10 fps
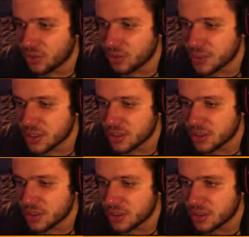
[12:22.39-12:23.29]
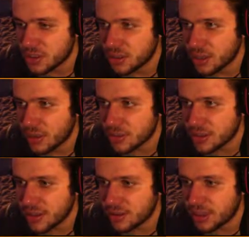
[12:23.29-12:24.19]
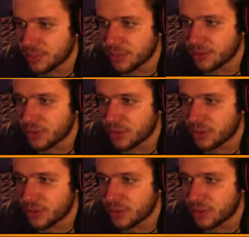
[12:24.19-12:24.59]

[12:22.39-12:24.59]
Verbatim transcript: Oops. I'm just out tabbing